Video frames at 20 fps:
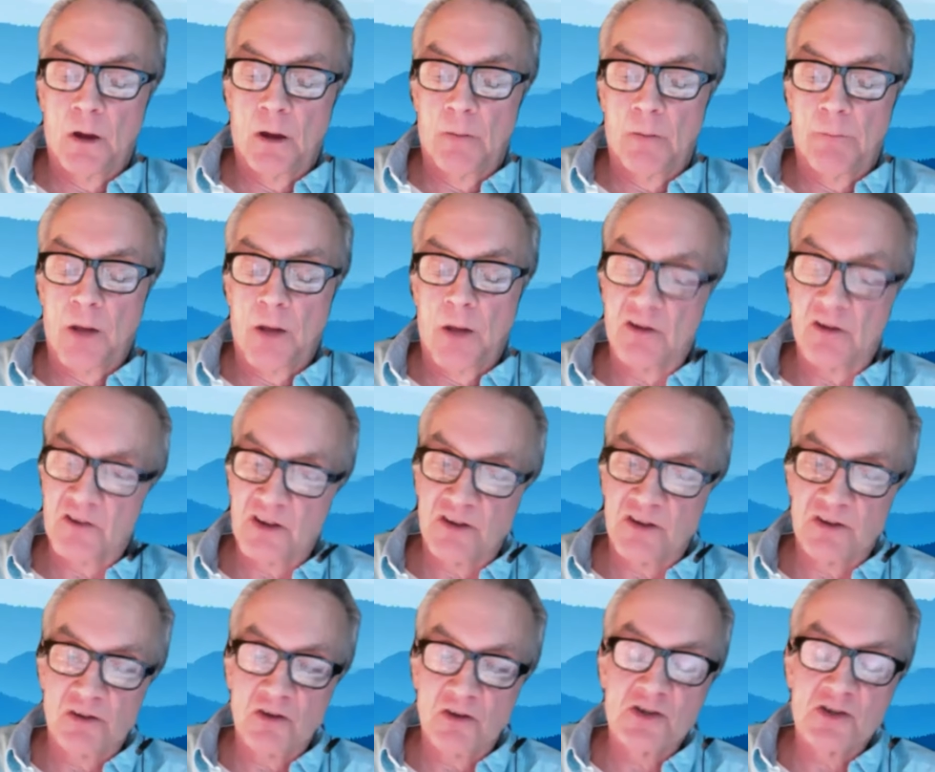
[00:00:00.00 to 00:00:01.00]
policy
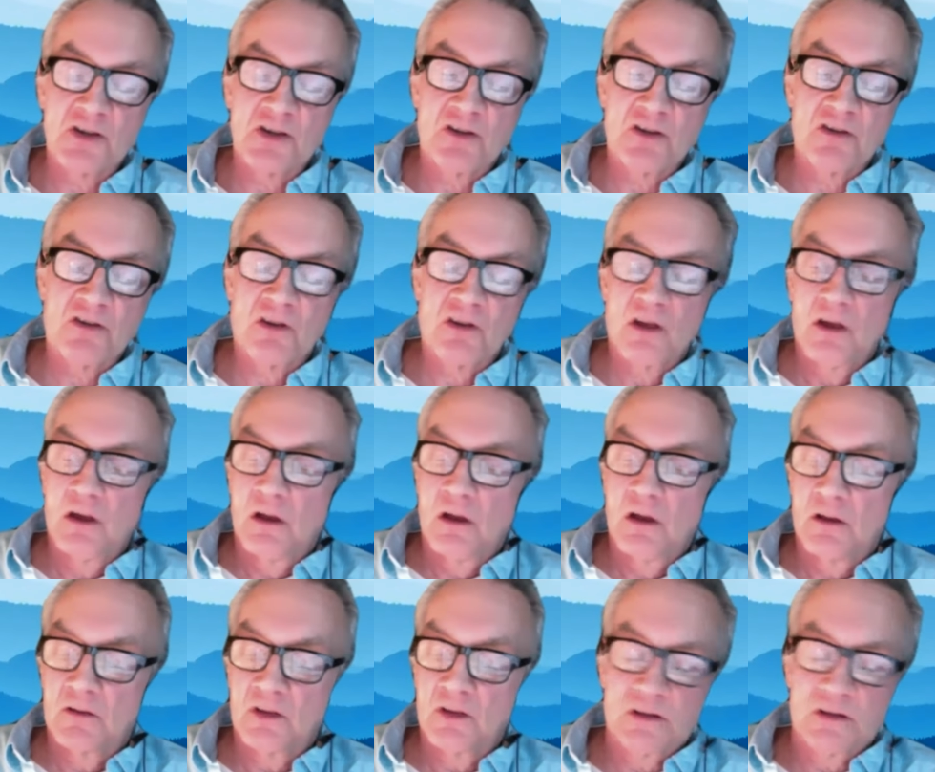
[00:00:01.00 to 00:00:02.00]
solutions,
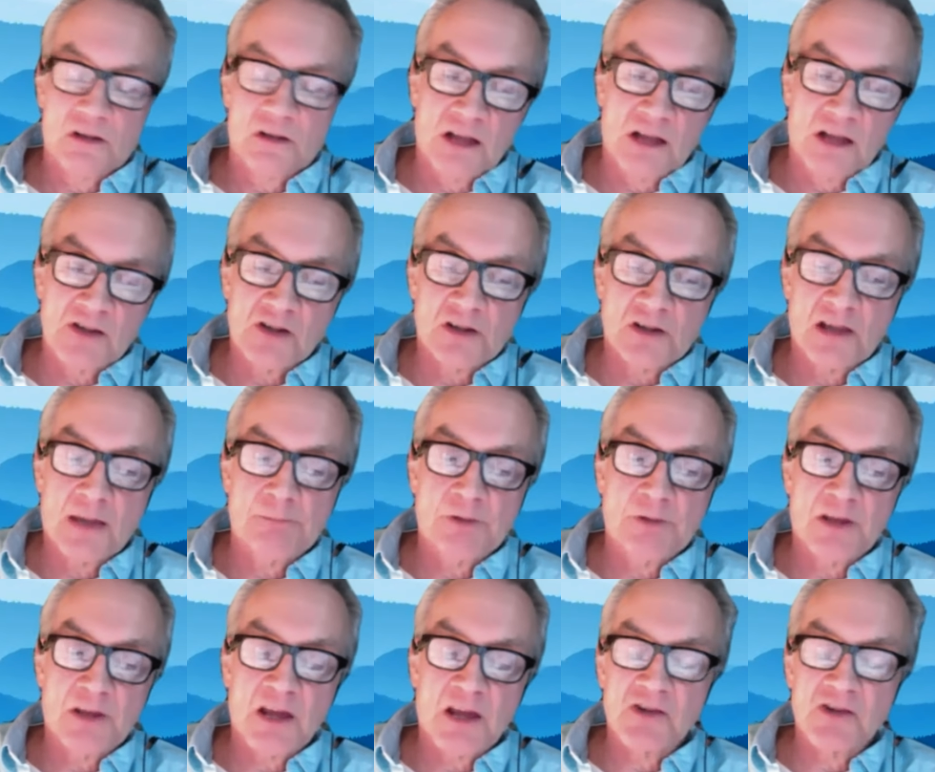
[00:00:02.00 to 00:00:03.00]
technological
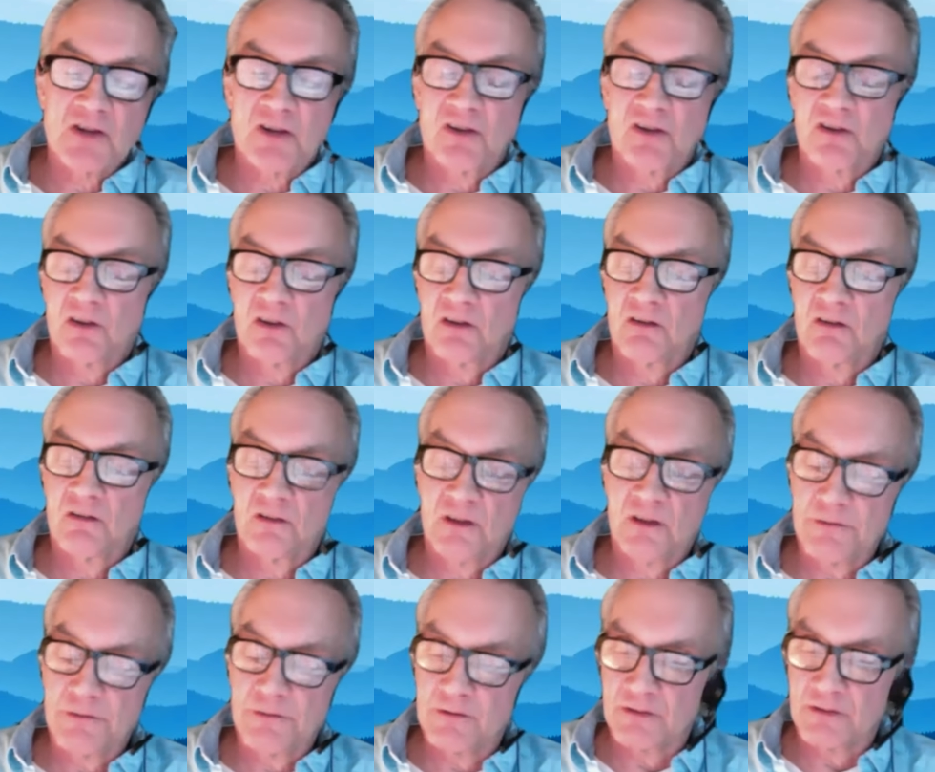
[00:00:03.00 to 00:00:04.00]
applications.
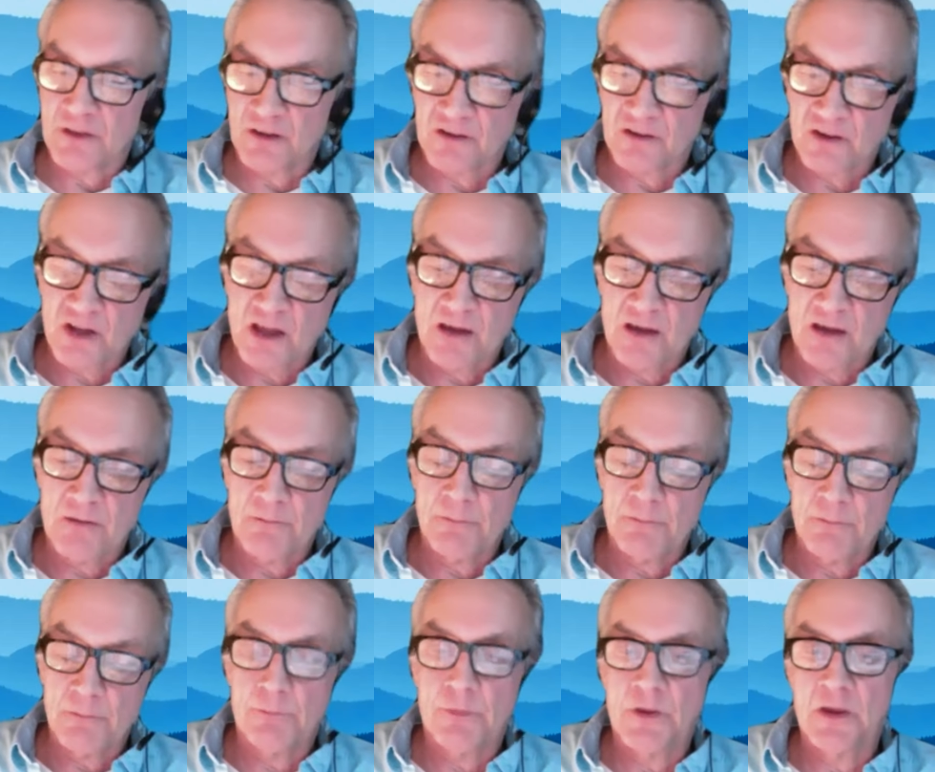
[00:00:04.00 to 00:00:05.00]
Different things can
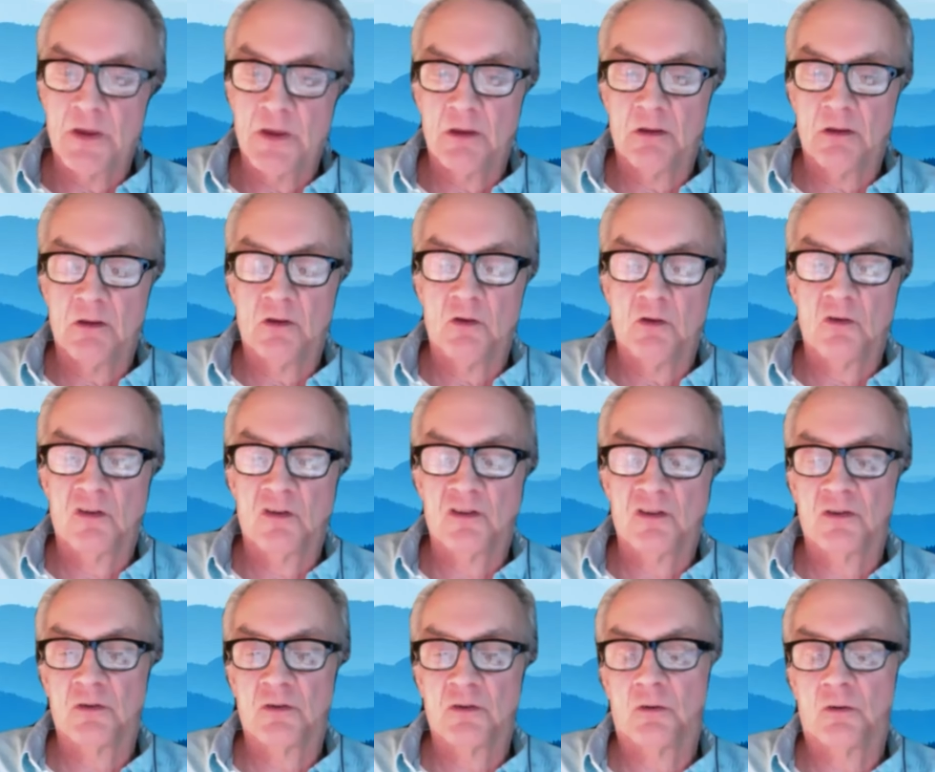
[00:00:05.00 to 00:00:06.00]
be
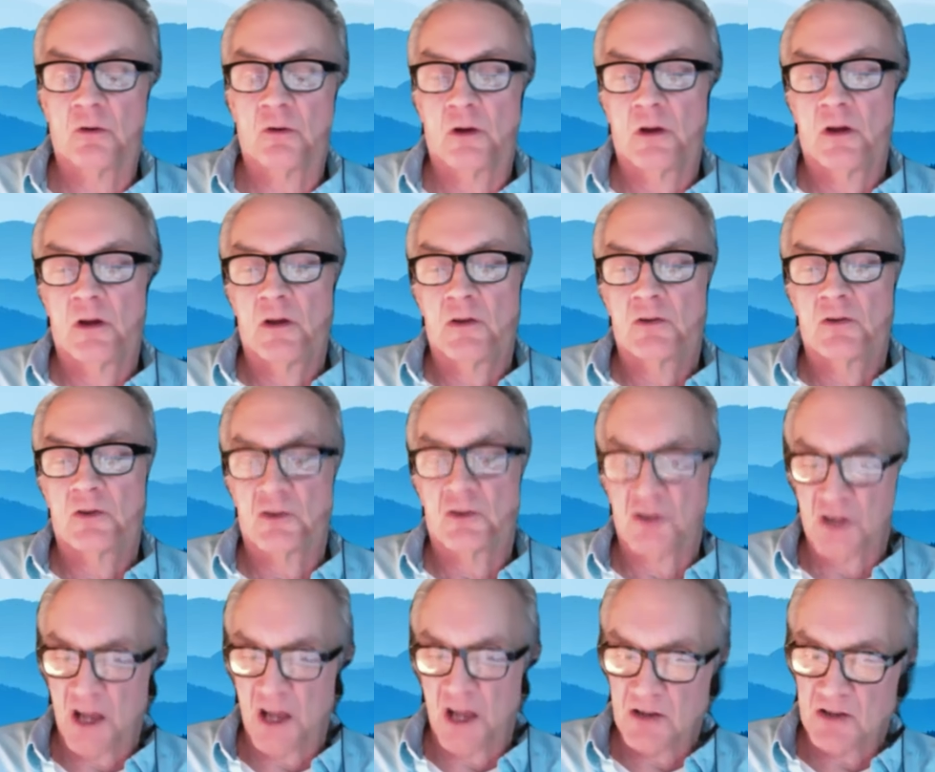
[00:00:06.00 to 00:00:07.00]
used to
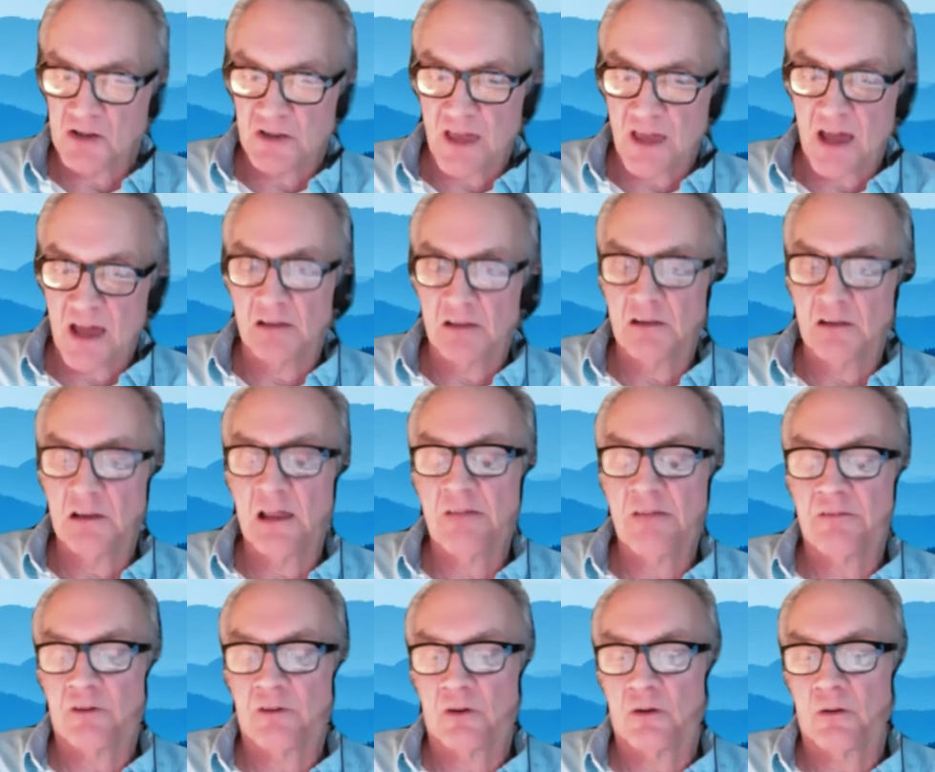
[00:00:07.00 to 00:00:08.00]
change that
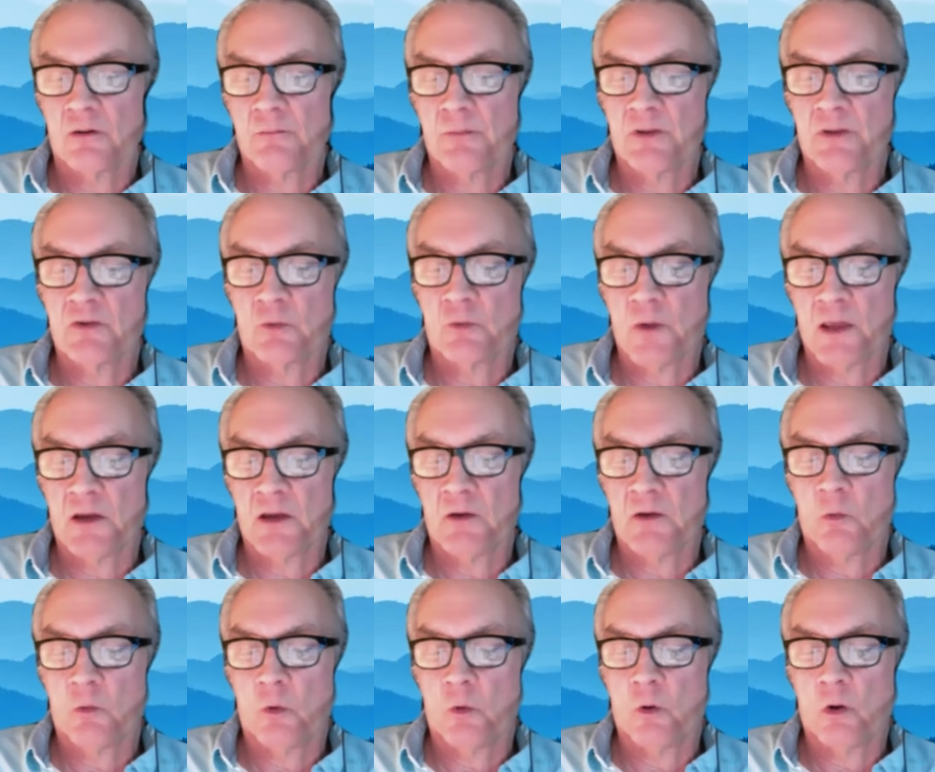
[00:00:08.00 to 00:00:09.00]
level between
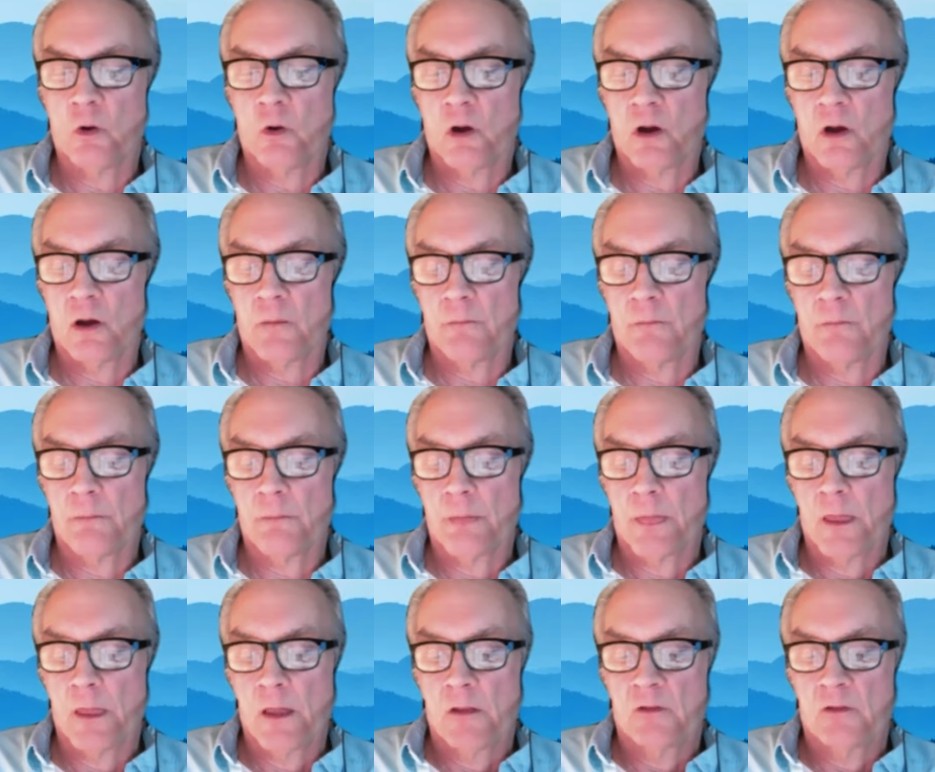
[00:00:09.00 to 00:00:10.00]

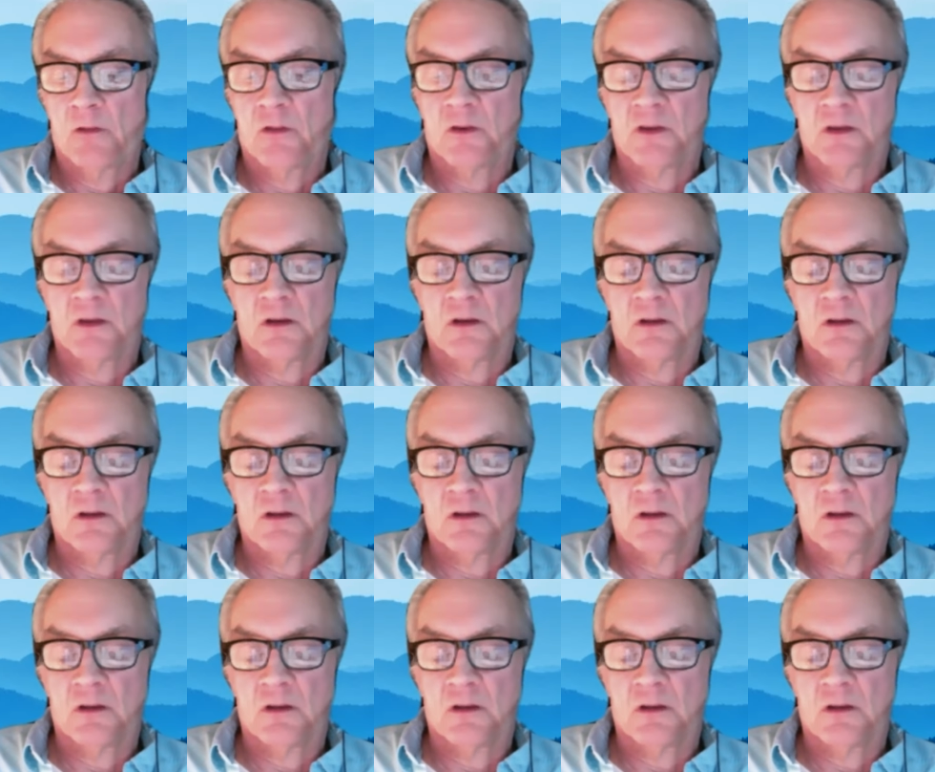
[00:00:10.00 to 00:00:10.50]
the